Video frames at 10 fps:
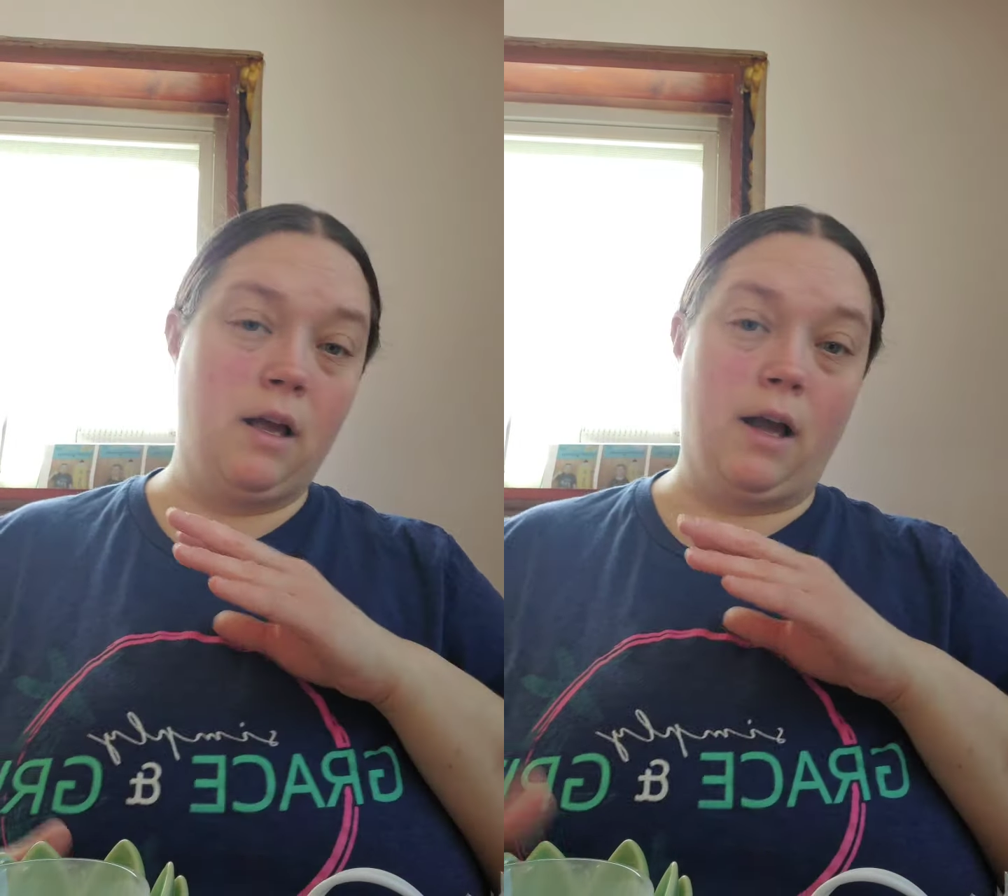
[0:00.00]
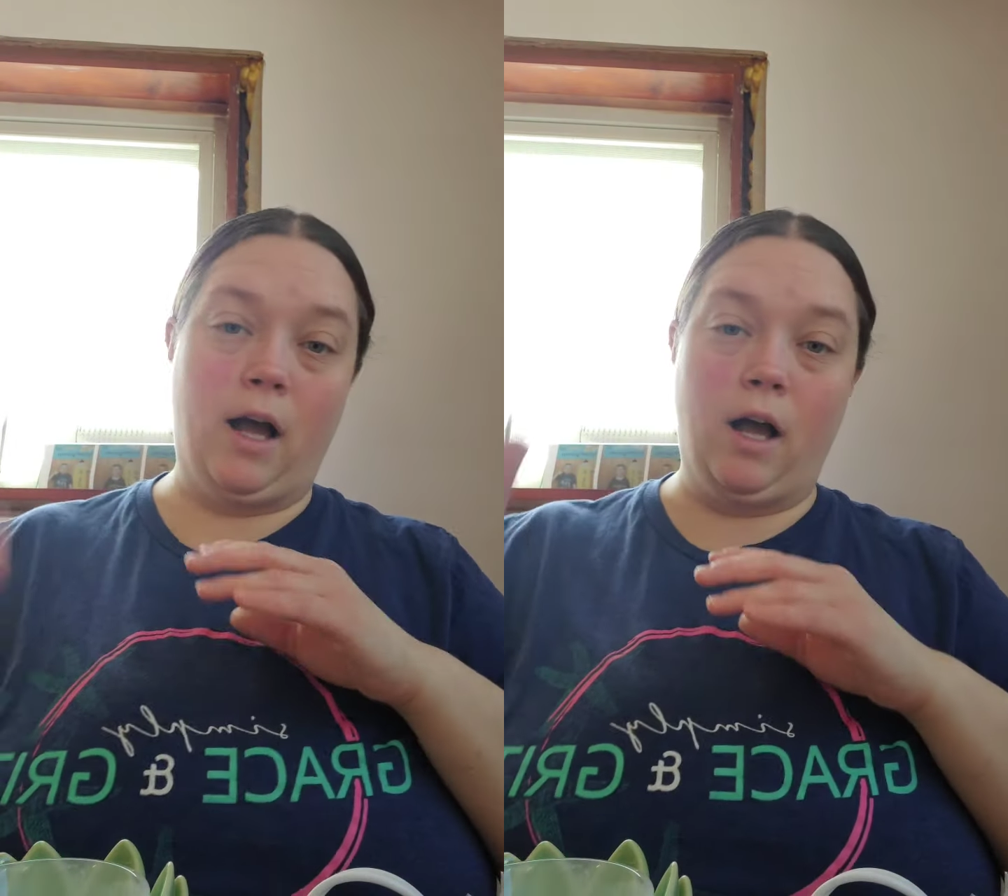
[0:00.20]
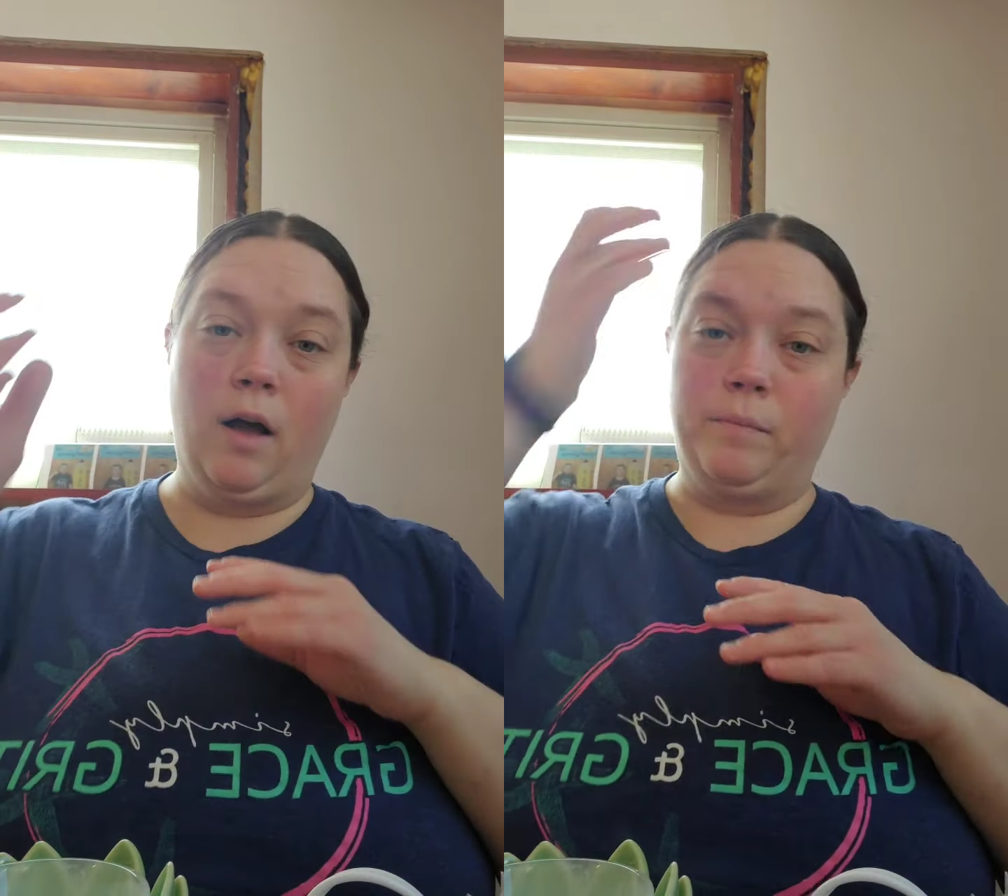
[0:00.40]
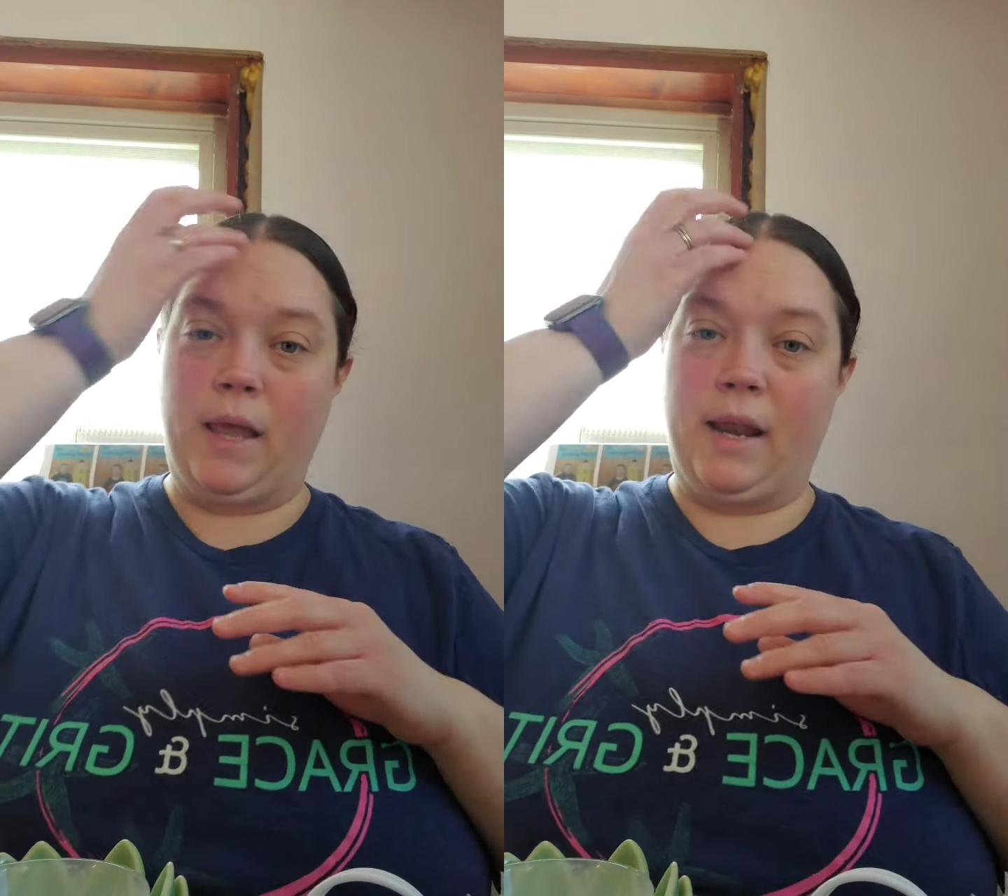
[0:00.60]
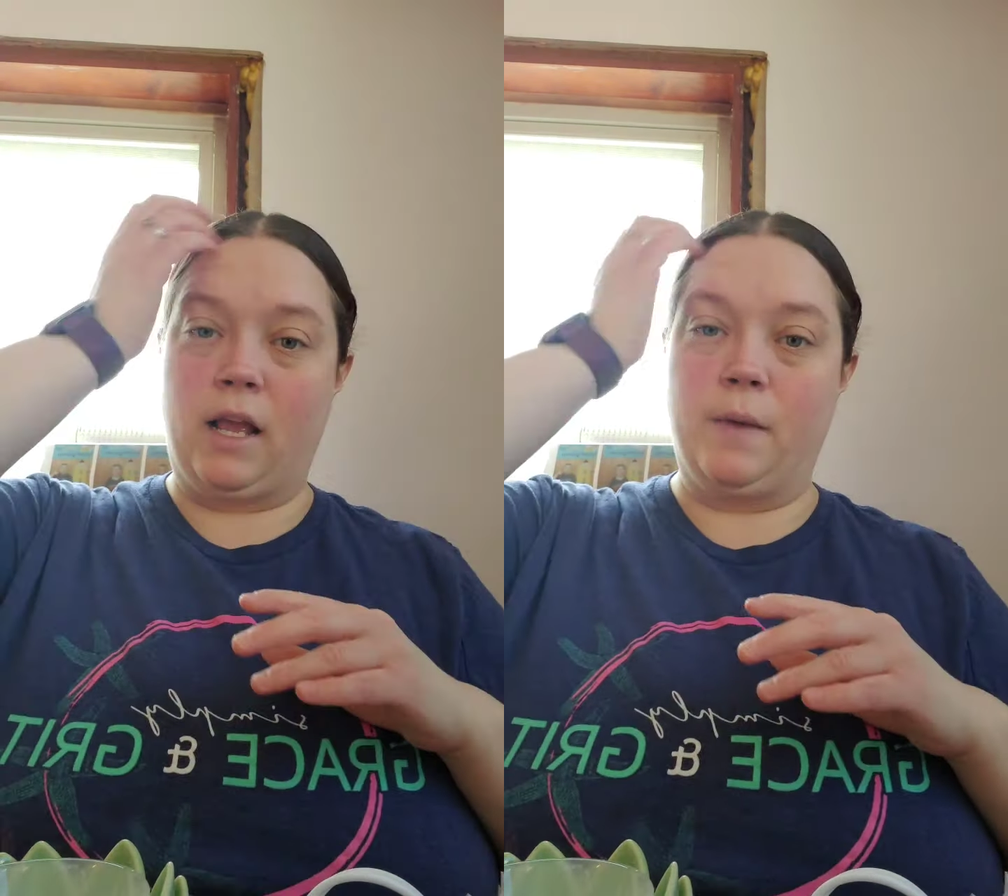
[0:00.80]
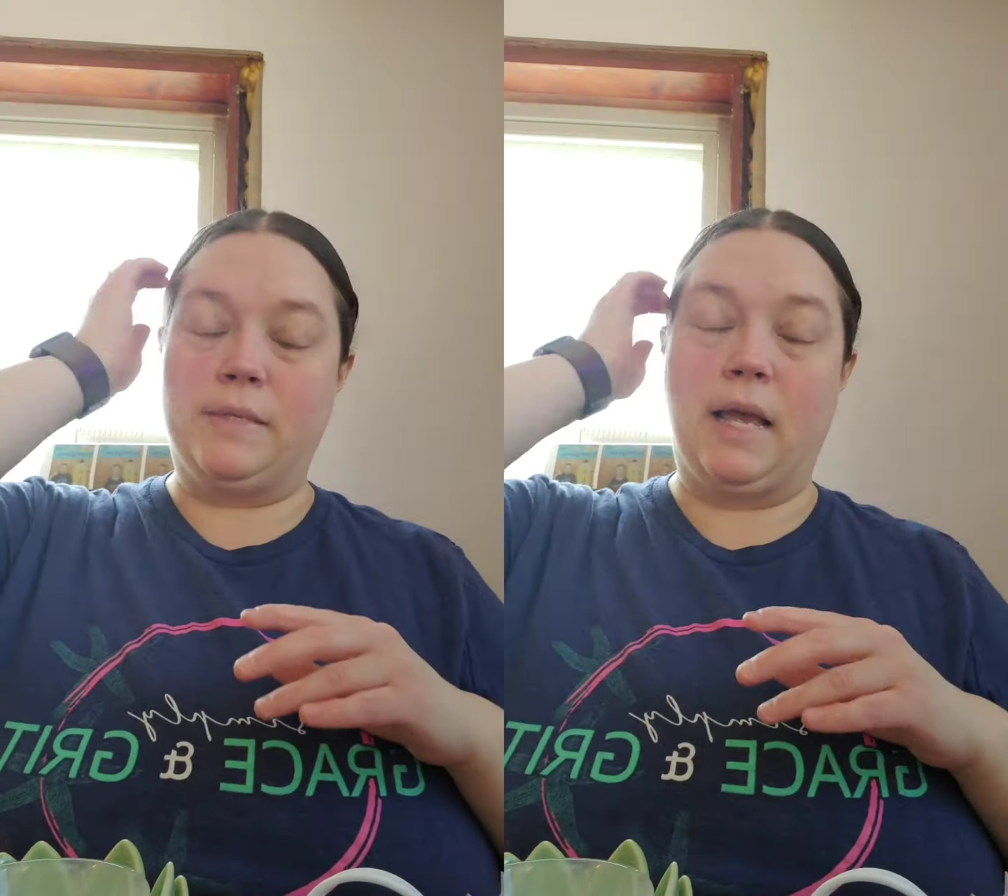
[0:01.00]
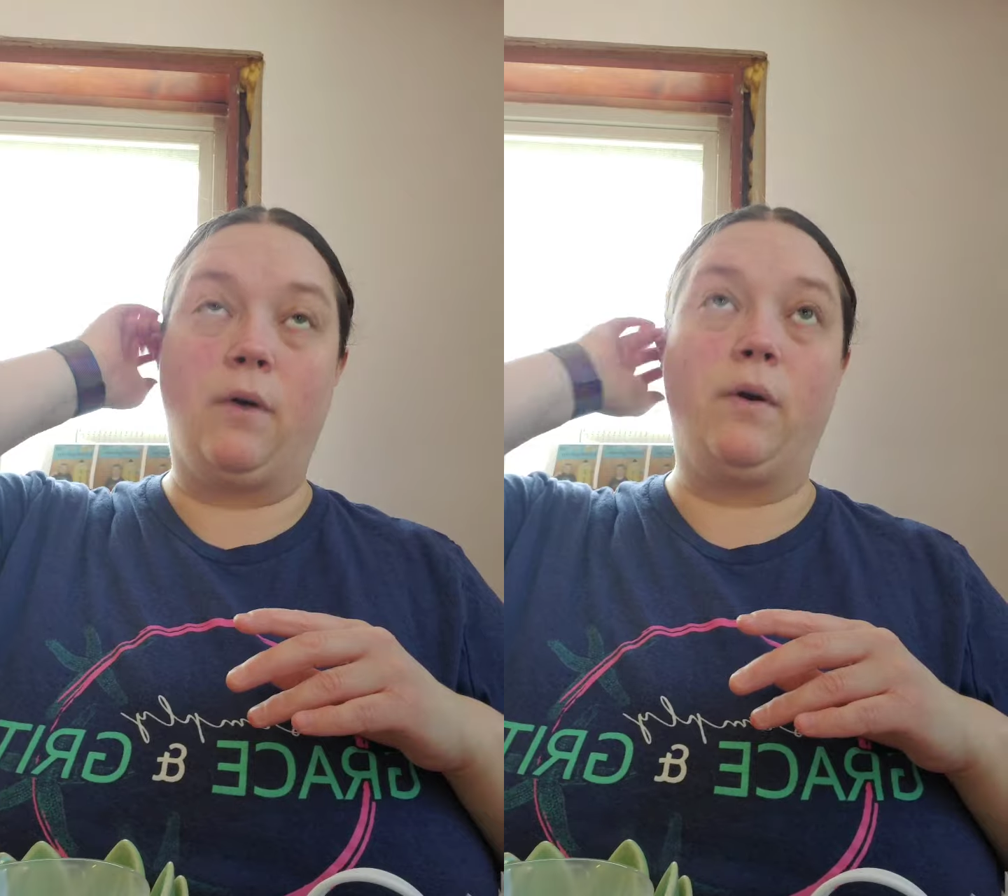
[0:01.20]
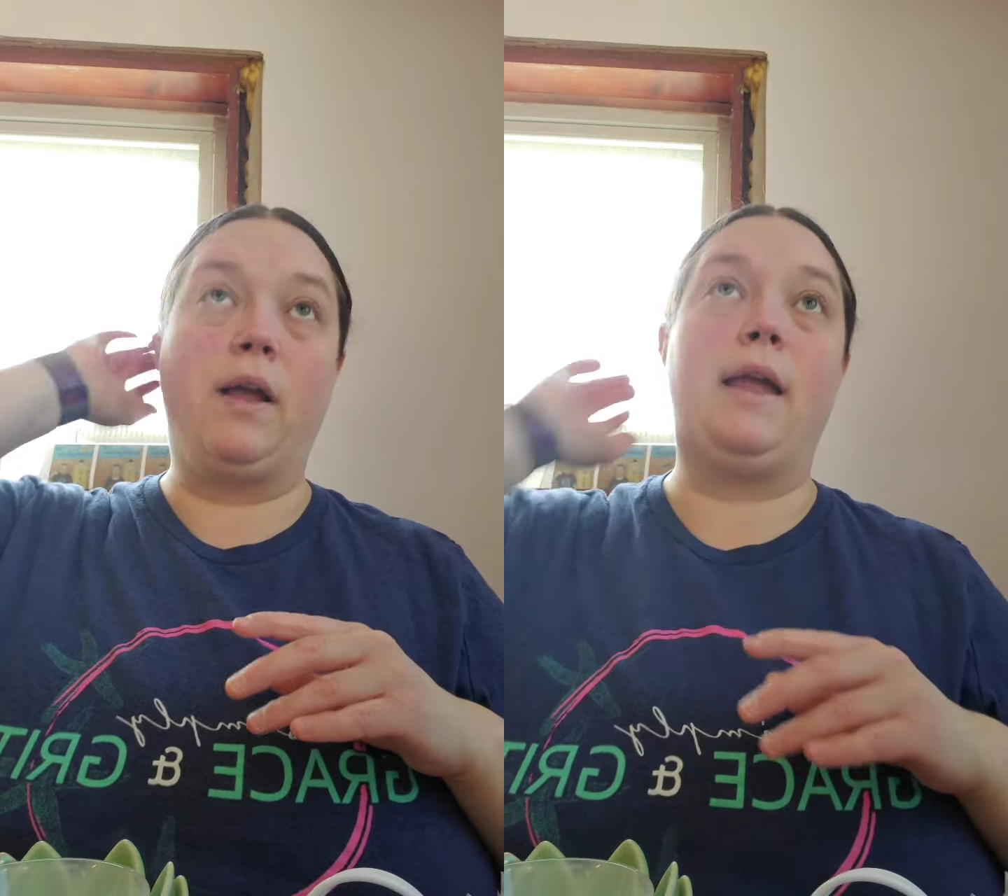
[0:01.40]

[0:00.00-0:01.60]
Um, and it comes out